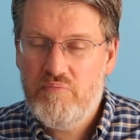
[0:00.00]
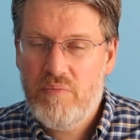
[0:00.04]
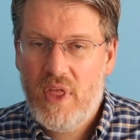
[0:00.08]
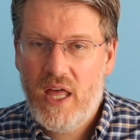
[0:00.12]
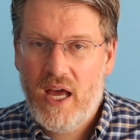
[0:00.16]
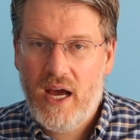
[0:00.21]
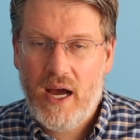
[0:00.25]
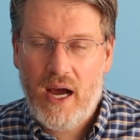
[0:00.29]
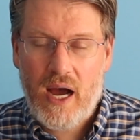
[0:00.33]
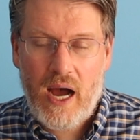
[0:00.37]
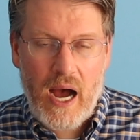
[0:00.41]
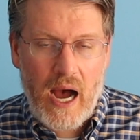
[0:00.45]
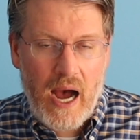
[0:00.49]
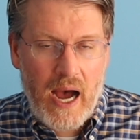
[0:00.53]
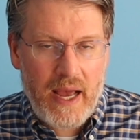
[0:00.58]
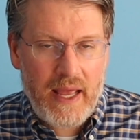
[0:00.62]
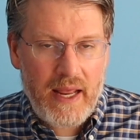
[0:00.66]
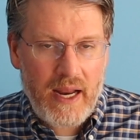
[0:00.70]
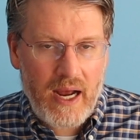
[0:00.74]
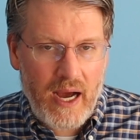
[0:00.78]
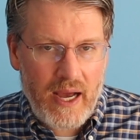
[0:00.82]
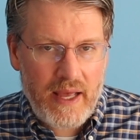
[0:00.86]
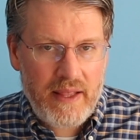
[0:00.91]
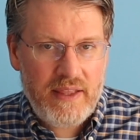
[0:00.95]

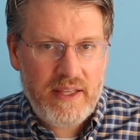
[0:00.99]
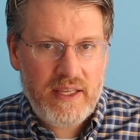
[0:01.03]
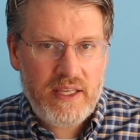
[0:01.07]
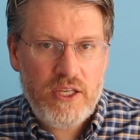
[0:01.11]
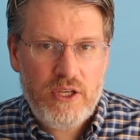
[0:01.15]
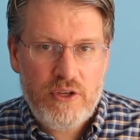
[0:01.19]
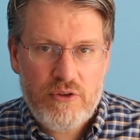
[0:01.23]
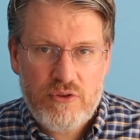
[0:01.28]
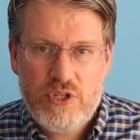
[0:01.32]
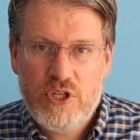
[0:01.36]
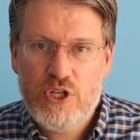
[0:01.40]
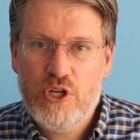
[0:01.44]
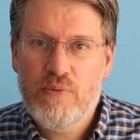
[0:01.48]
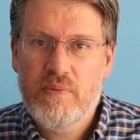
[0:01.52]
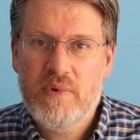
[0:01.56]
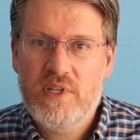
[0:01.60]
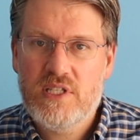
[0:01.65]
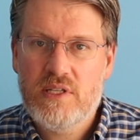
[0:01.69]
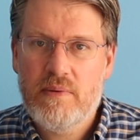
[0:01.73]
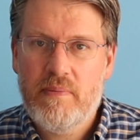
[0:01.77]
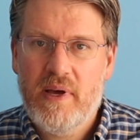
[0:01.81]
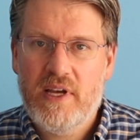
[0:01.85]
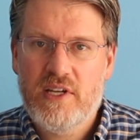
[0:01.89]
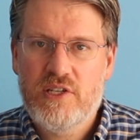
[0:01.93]
I think YouTube
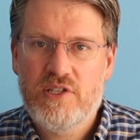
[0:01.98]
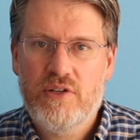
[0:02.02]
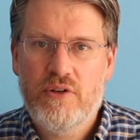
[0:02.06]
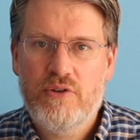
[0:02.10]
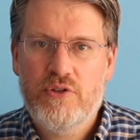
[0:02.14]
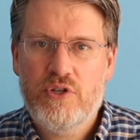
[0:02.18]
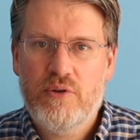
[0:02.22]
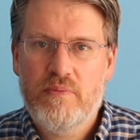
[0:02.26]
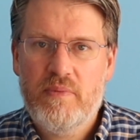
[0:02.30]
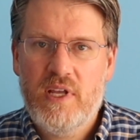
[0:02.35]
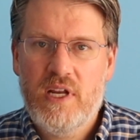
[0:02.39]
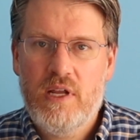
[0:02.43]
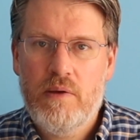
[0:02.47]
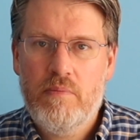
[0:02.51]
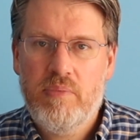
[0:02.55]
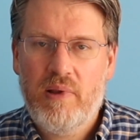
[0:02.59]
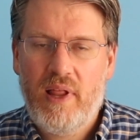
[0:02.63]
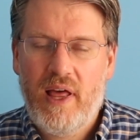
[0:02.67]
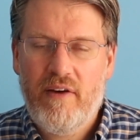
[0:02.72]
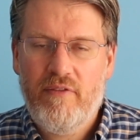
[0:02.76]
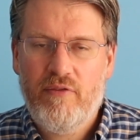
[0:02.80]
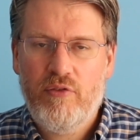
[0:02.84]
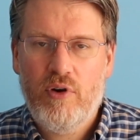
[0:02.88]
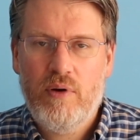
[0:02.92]
is the best social media
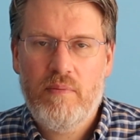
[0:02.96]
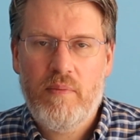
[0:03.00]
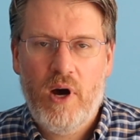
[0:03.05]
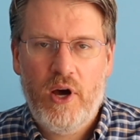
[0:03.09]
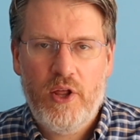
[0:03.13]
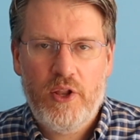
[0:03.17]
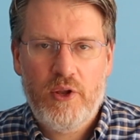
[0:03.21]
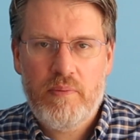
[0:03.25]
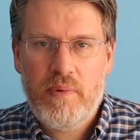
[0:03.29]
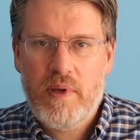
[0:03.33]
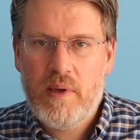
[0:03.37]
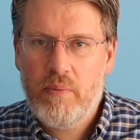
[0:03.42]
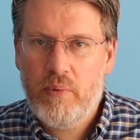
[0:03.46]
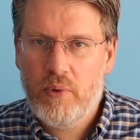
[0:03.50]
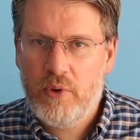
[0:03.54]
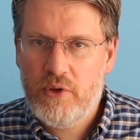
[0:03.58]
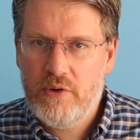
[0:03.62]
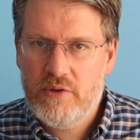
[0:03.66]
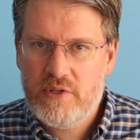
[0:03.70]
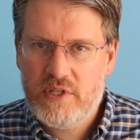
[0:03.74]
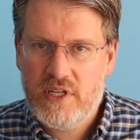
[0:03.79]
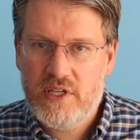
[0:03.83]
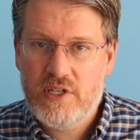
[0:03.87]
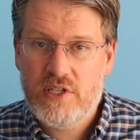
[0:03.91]
platform. Other people
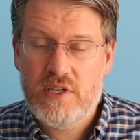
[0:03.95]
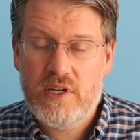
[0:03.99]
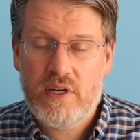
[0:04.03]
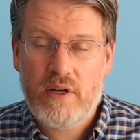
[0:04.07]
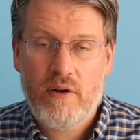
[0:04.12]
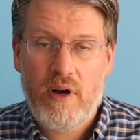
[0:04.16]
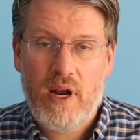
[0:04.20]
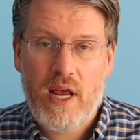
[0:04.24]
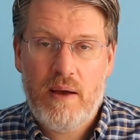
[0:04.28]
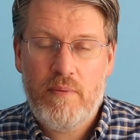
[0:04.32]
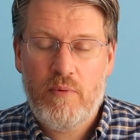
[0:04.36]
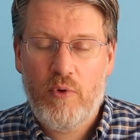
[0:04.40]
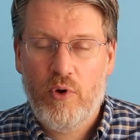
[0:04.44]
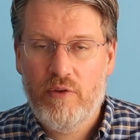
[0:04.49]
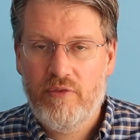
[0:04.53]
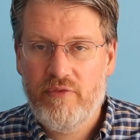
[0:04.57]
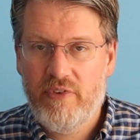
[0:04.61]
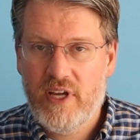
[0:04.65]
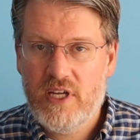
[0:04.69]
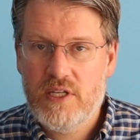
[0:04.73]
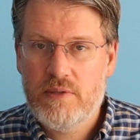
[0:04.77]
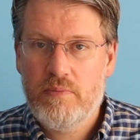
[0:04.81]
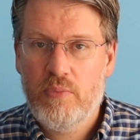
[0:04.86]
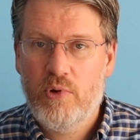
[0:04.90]
use Instagram or
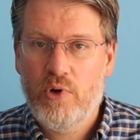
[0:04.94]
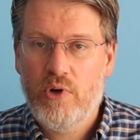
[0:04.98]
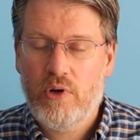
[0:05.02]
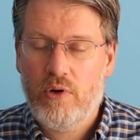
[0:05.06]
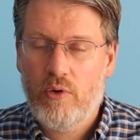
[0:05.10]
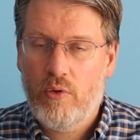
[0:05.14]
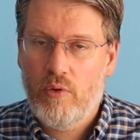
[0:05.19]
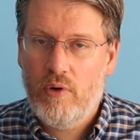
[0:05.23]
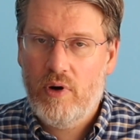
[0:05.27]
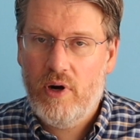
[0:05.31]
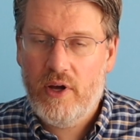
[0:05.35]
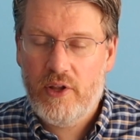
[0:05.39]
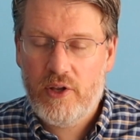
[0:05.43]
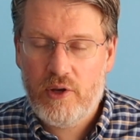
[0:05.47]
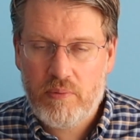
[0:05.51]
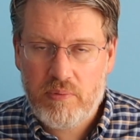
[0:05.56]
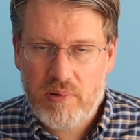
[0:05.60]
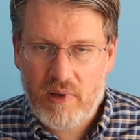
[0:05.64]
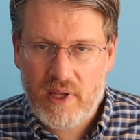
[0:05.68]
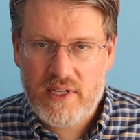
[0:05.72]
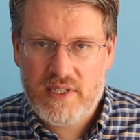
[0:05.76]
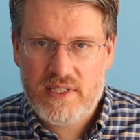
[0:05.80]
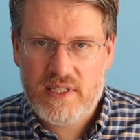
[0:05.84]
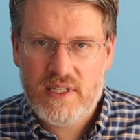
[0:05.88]
Facebook or other
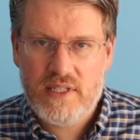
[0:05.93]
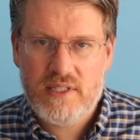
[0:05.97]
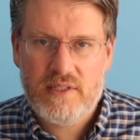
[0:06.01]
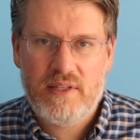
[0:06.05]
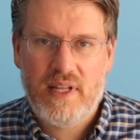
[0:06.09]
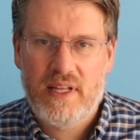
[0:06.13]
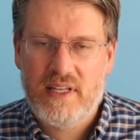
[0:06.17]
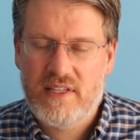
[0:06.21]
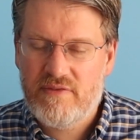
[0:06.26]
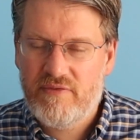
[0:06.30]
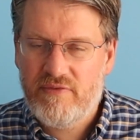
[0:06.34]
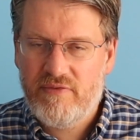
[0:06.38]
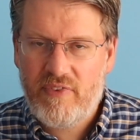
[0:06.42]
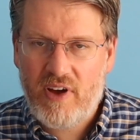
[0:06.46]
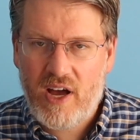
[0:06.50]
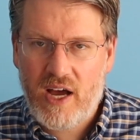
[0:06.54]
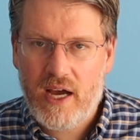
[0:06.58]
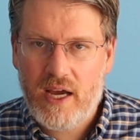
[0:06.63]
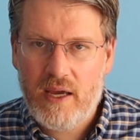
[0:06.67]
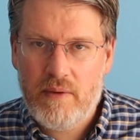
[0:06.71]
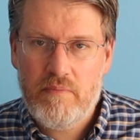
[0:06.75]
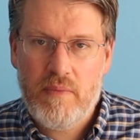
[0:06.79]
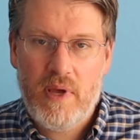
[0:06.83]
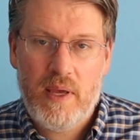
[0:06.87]
places. That's
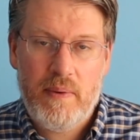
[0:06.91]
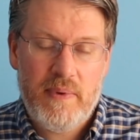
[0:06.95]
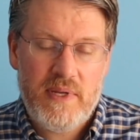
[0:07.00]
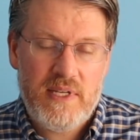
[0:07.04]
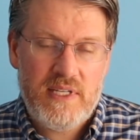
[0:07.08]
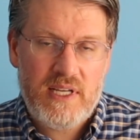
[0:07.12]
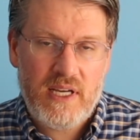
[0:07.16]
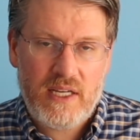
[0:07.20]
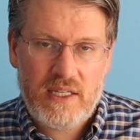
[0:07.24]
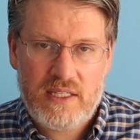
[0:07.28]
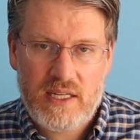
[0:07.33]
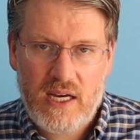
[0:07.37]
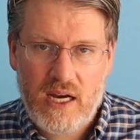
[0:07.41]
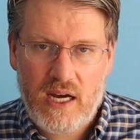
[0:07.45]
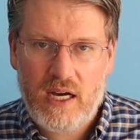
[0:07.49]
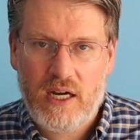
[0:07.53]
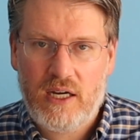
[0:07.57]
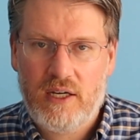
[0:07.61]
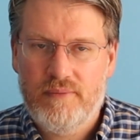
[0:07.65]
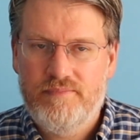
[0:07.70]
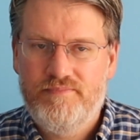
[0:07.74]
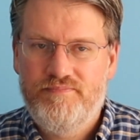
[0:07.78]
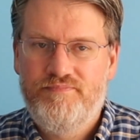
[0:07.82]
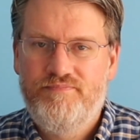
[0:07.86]
fine, maybe
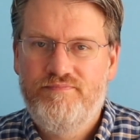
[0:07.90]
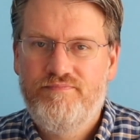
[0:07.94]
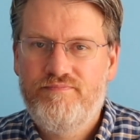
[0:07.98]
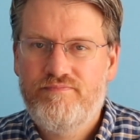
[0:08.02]
TikTok.